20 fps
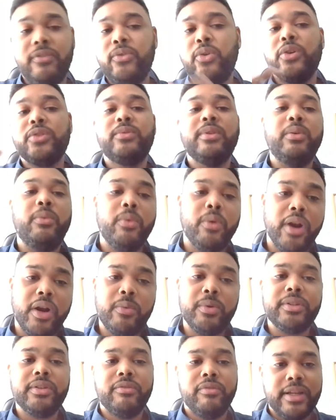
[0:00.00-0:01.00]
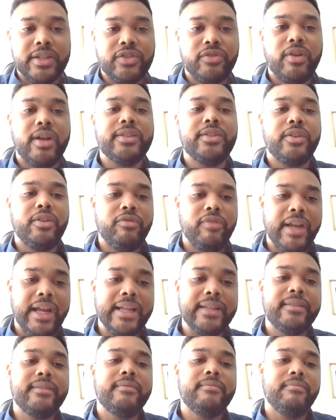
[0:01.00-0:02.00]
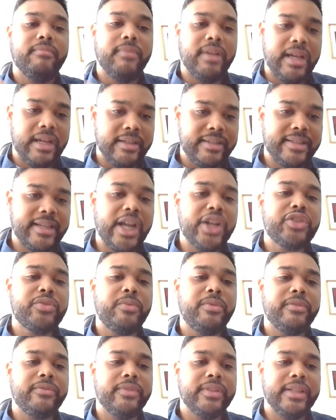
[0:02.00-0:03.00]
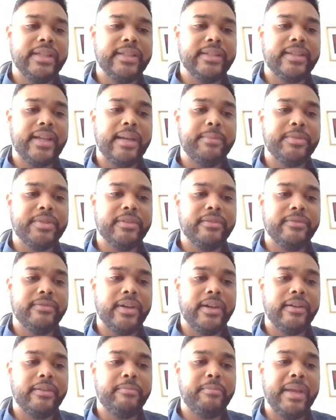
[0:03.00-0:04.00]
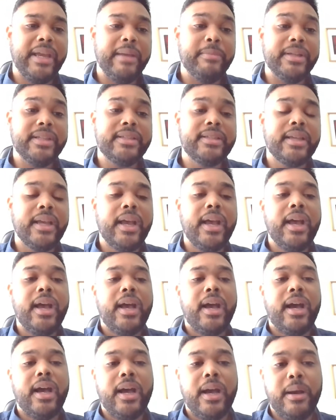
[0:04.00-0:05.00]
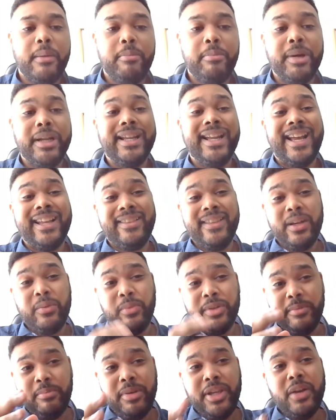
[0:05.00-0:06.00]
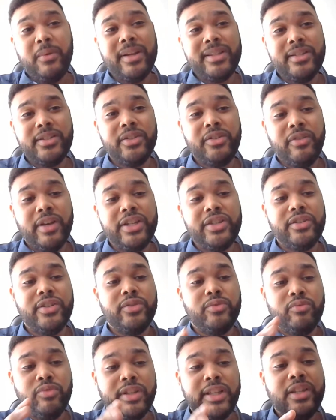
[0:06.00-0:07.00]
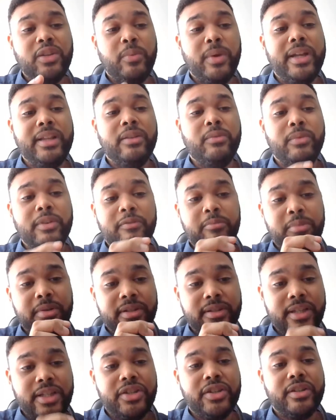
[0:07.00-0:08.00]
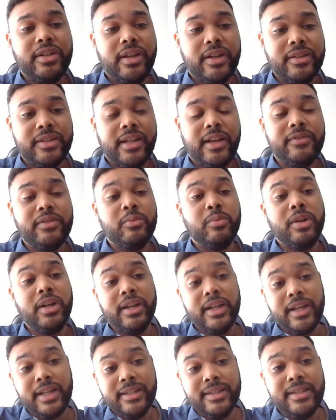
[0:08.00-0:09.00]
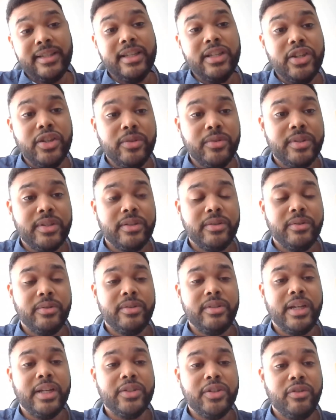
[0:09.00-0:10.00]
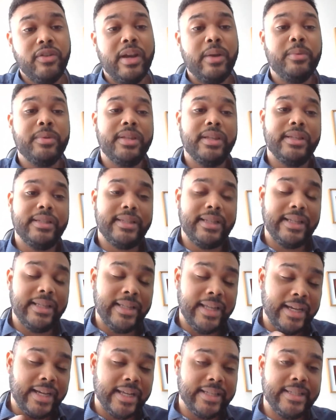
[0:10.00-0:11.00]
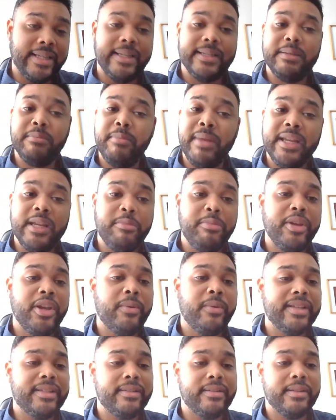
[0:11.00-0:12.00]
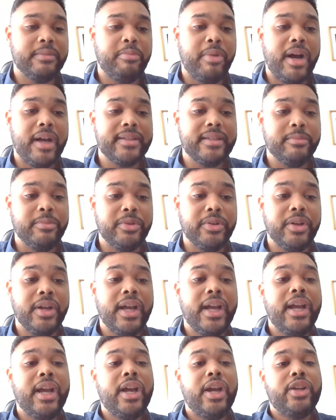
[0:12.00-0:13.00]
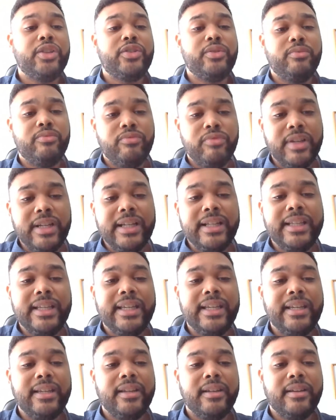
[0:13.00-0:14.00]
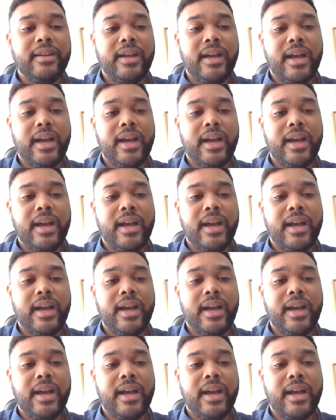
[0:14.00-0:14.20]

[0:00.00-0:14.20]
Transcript: of course, we work with the restaurant to create a schedule for these types of payments. But I think with POS integration is really the way that we've positioned ourselves, and we're going to continue to integrate with, as like I said, as many POSs as possible to really